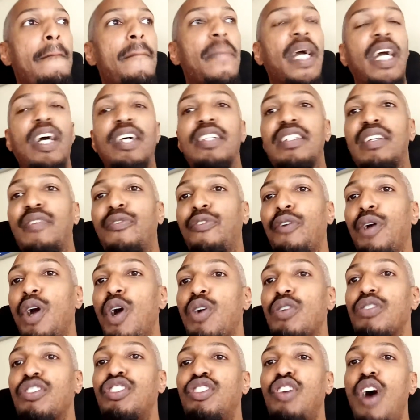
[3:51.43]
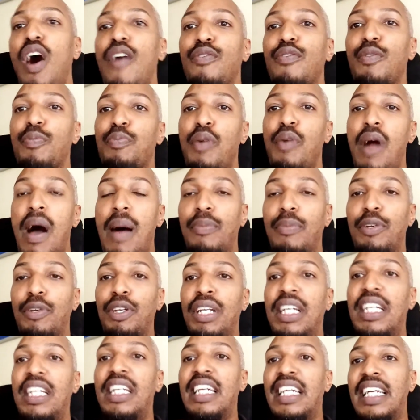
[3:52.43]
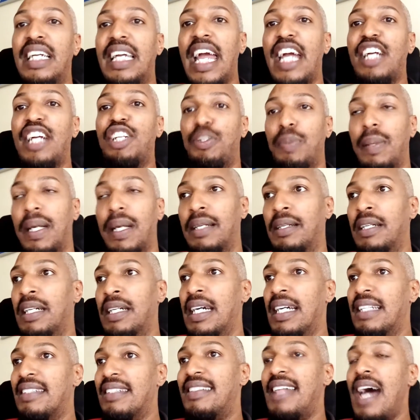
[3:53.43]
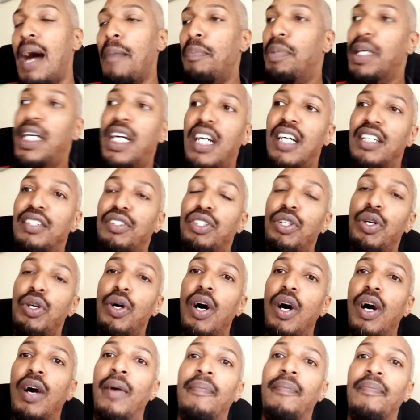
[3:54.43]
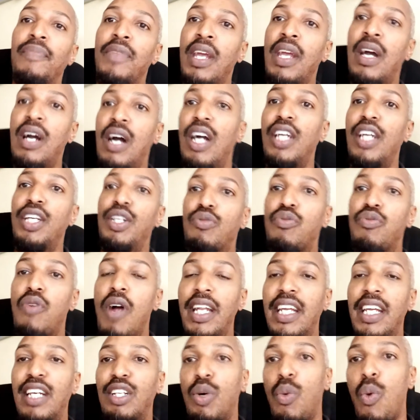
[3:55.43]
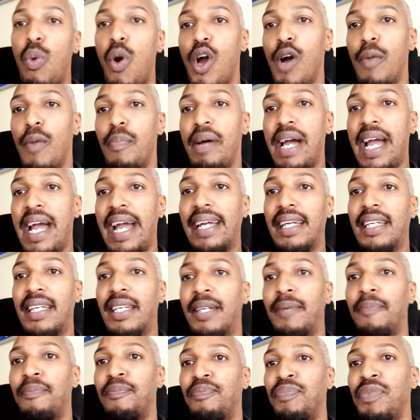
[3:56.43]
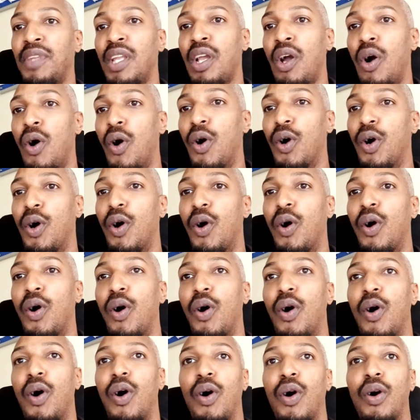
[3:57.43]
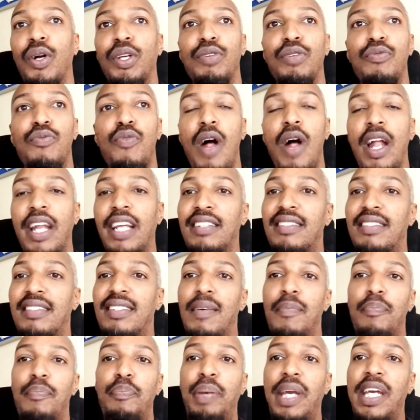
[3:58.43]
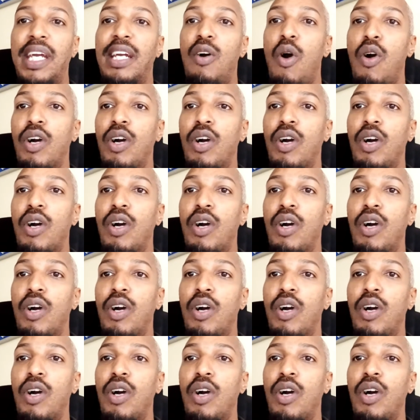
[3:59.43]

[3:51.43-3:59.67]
because if you're going to solve a problem, you need engagement. It's not because you're running the World Bank, or you're running some big